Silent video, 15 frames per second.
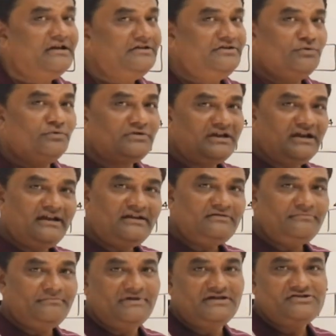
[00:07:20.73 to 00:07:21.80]
you
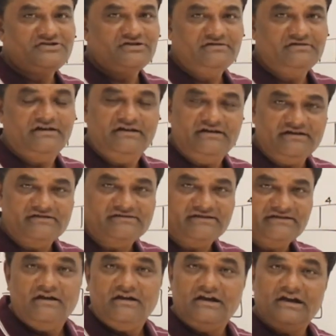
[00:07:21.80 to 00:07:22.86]
can mention indices.